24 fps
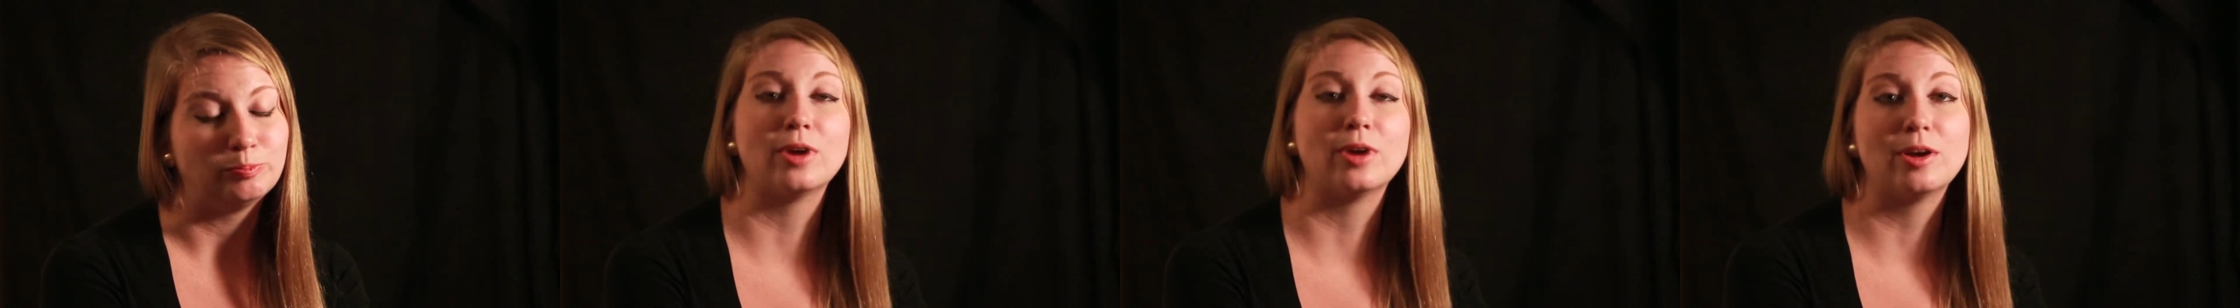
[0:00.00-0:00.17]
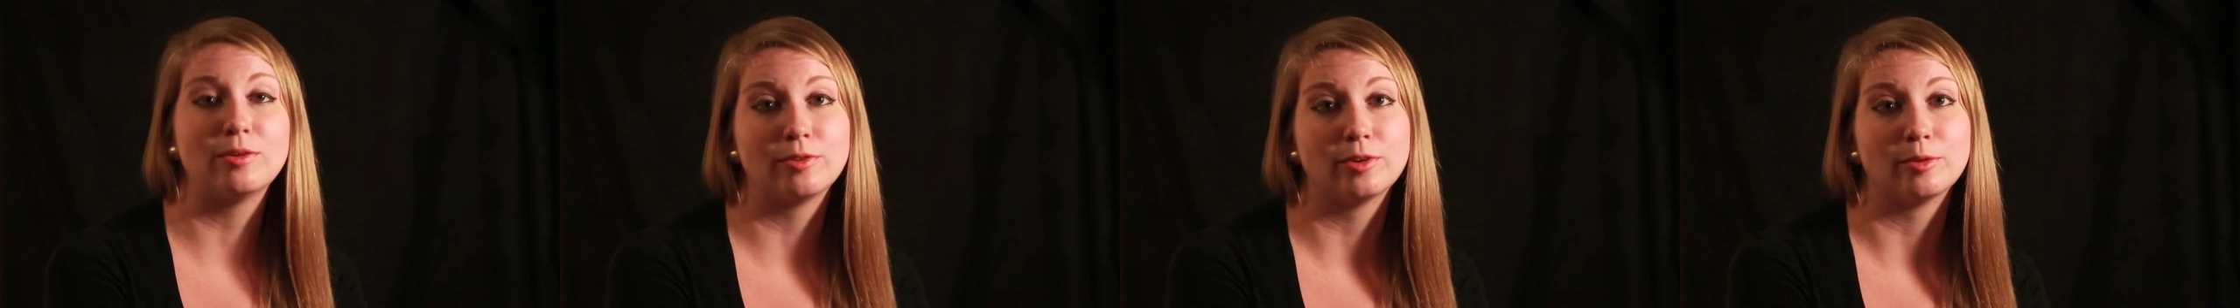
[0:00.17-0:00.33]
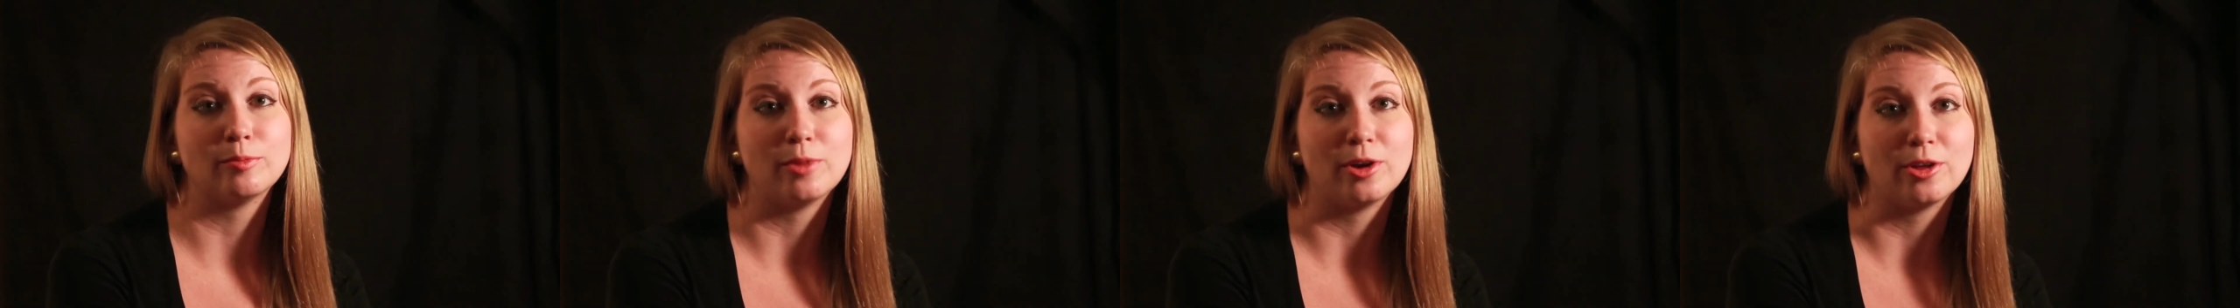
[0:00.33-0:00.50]

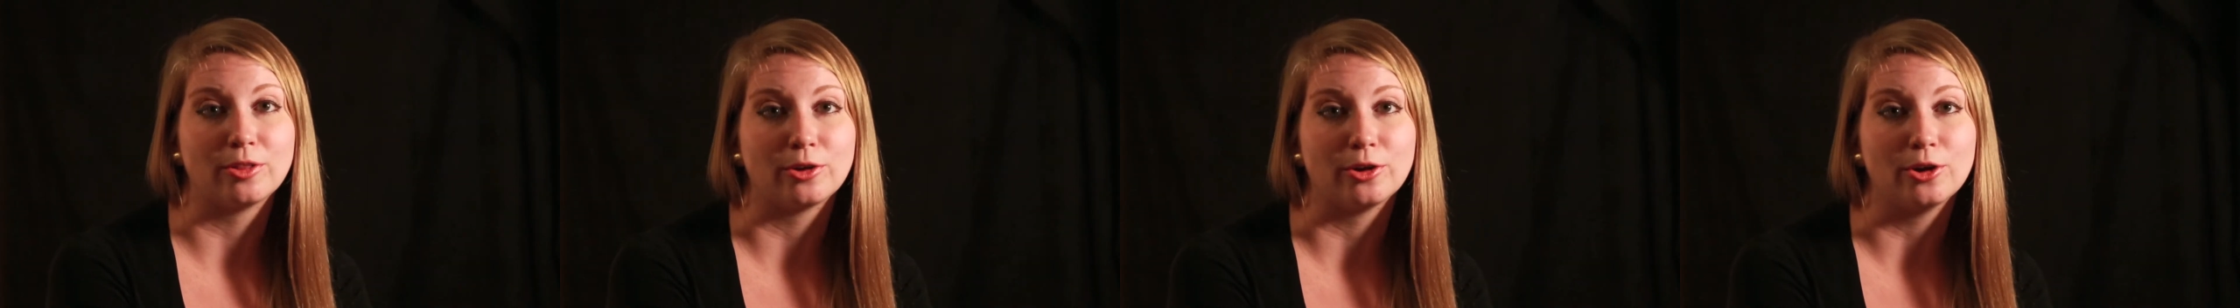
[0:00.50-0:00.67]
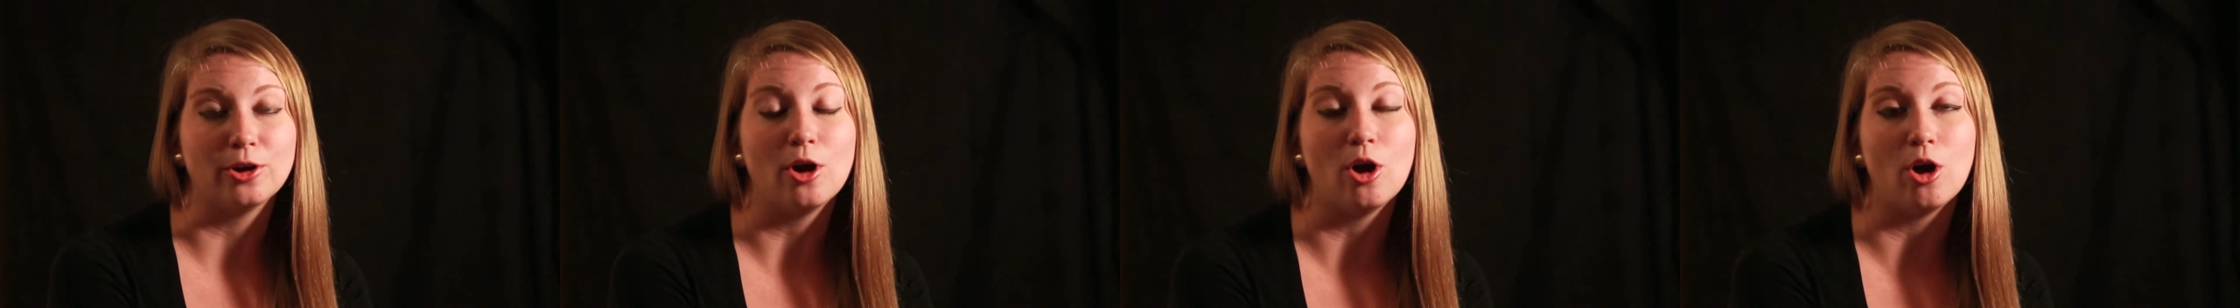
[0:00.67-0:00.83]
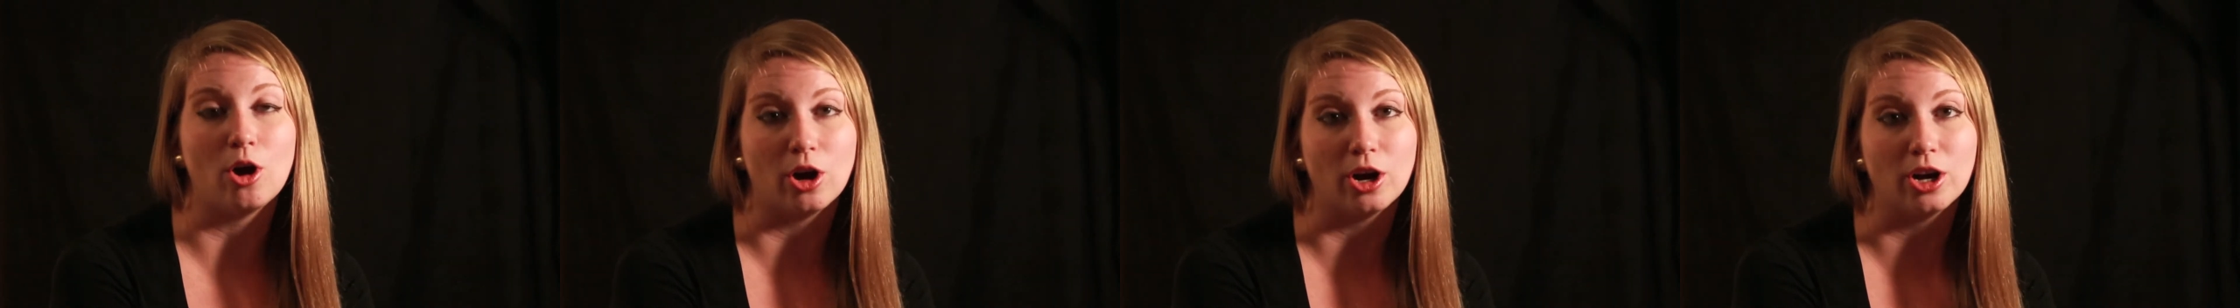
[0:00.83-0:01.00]
Reverend Mother
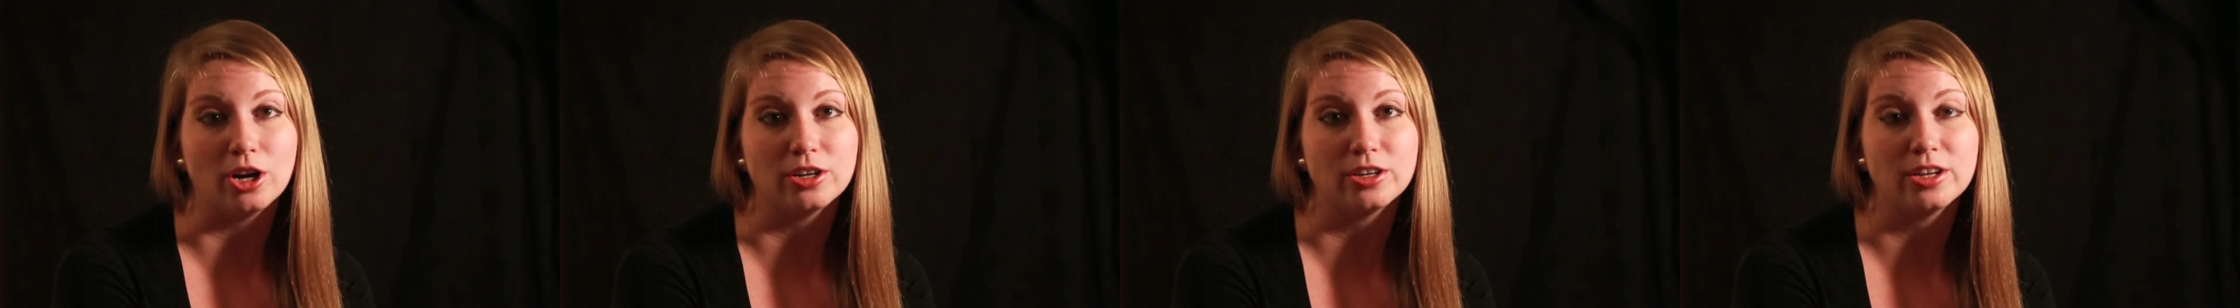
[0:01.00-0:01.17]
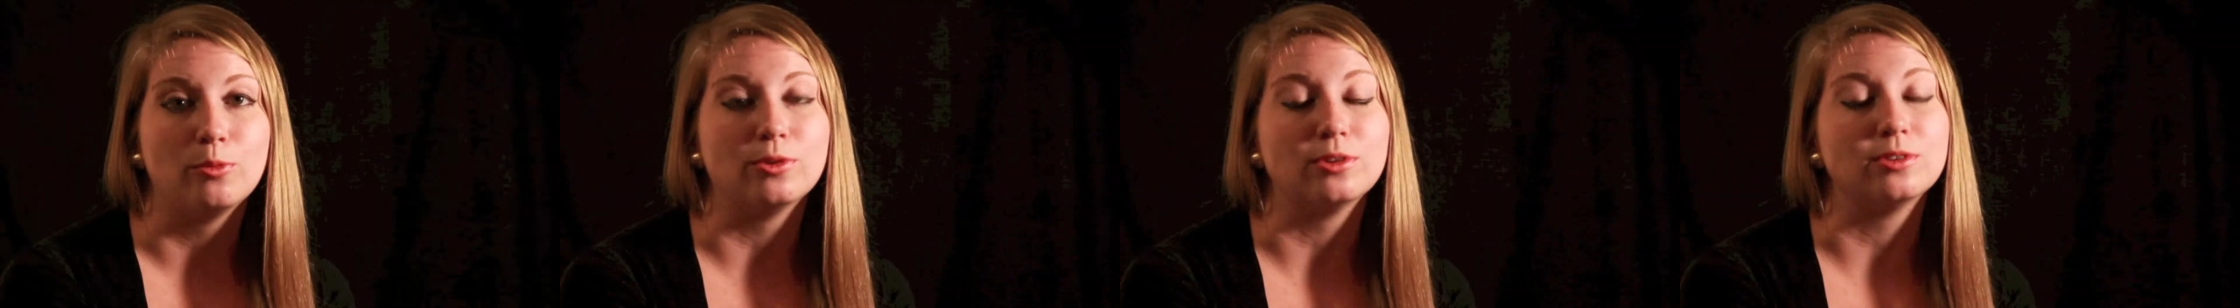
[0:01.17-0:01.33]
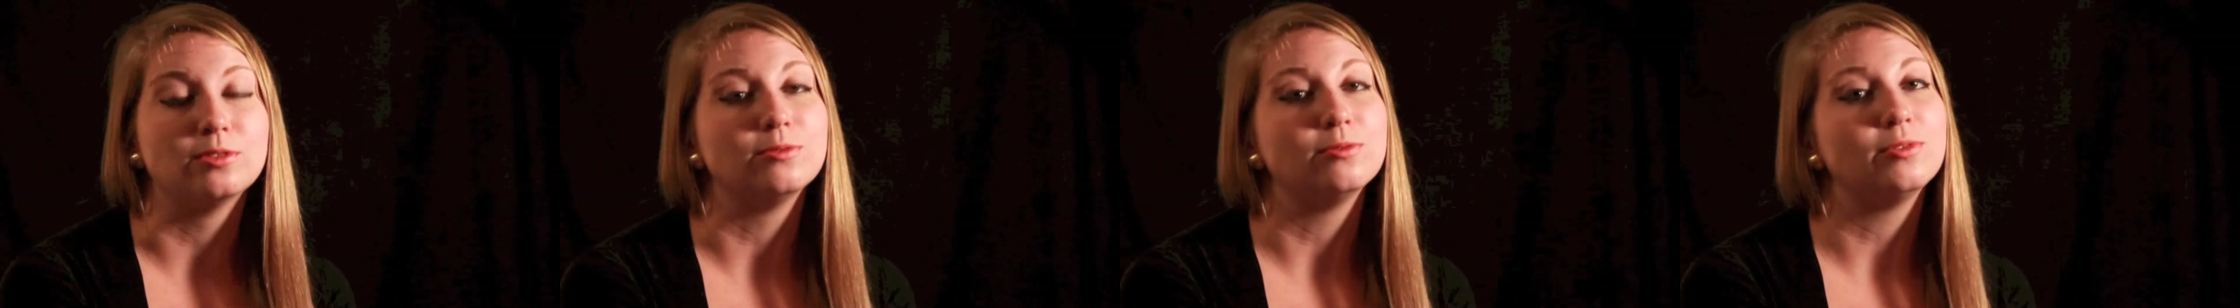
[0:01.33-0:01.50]
Hart
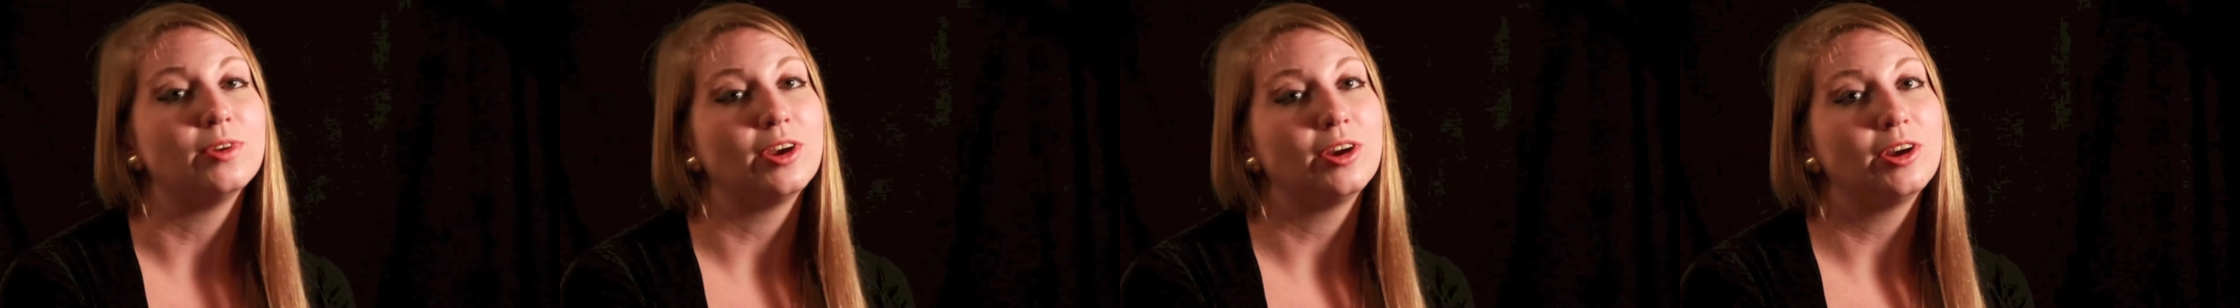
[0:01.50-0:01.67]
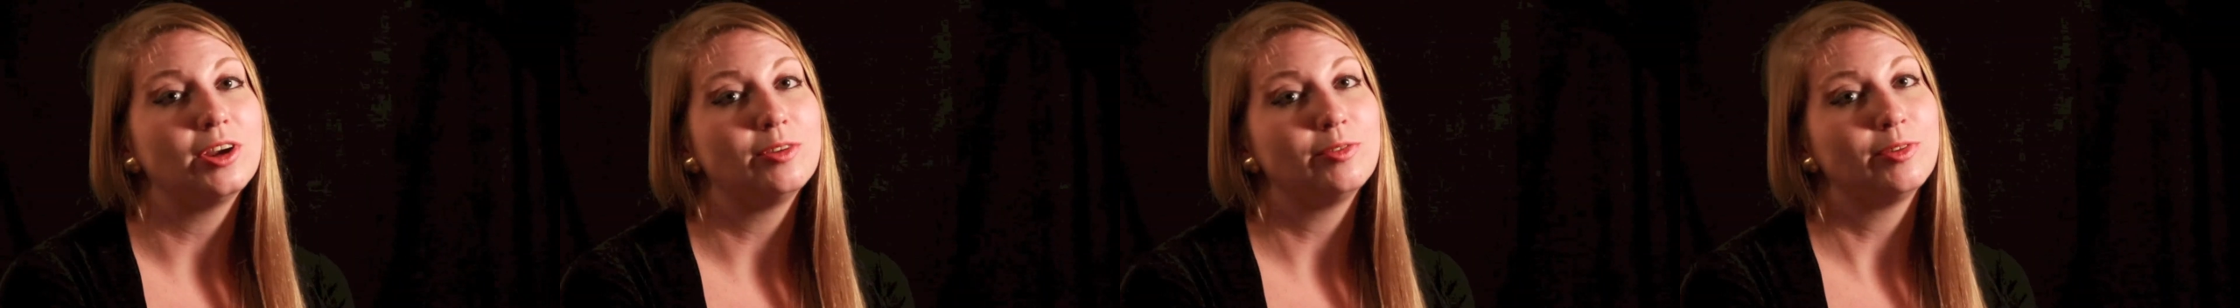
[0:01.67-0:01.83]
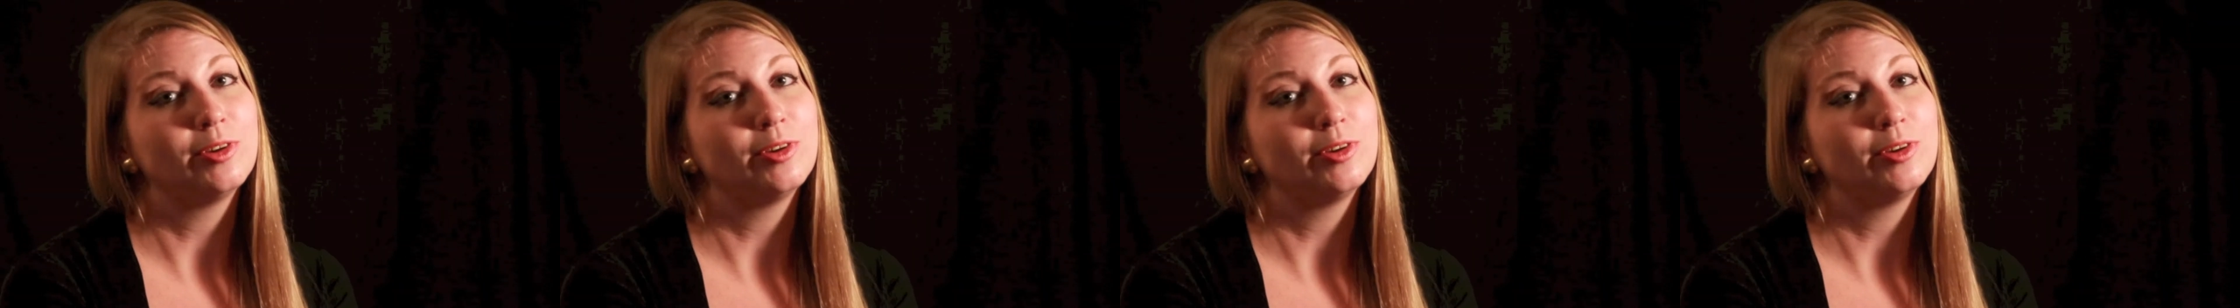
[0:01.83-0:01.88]
was very,